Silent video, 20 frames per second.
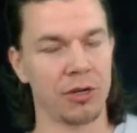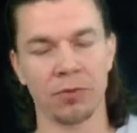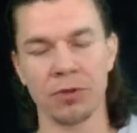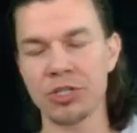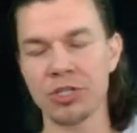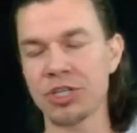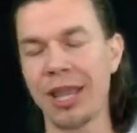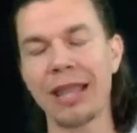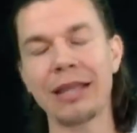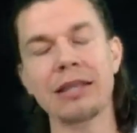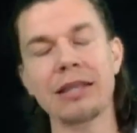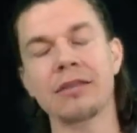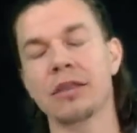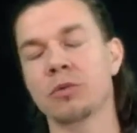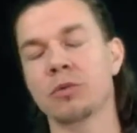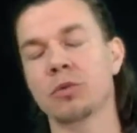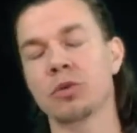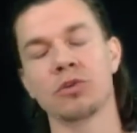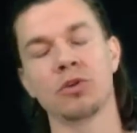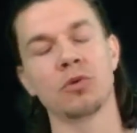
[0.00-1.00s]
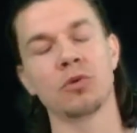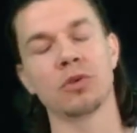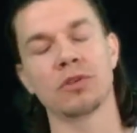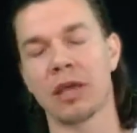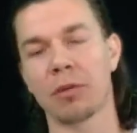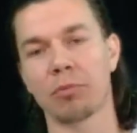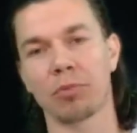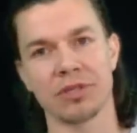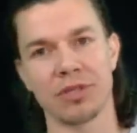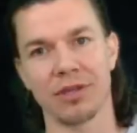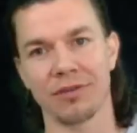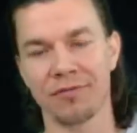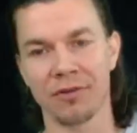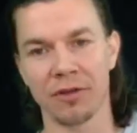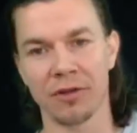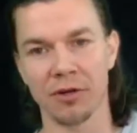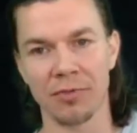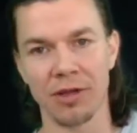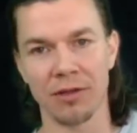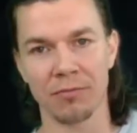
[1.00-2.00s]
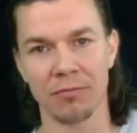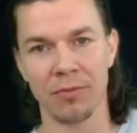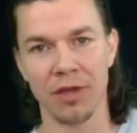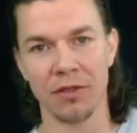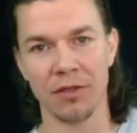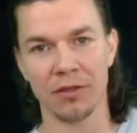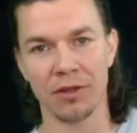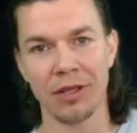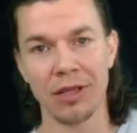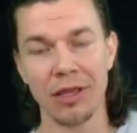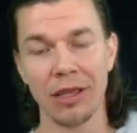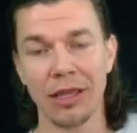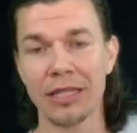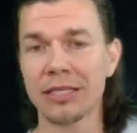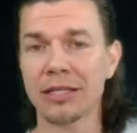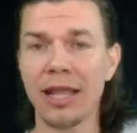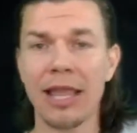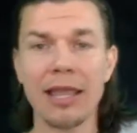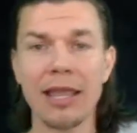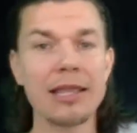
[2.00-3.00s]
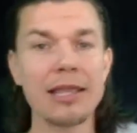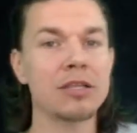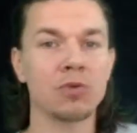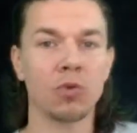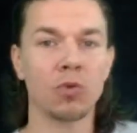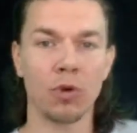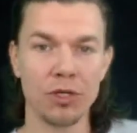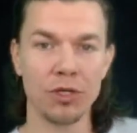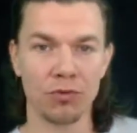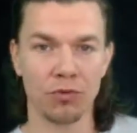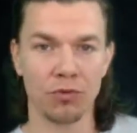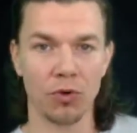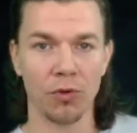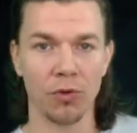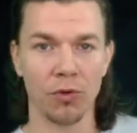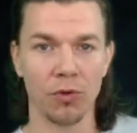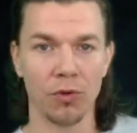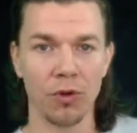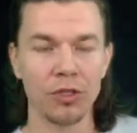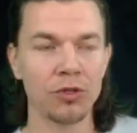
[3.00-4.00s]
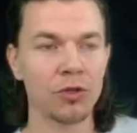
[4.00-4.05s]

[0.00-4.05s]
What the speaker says: I preach anything to do with 10% fitter method. It's an 80-20 rule.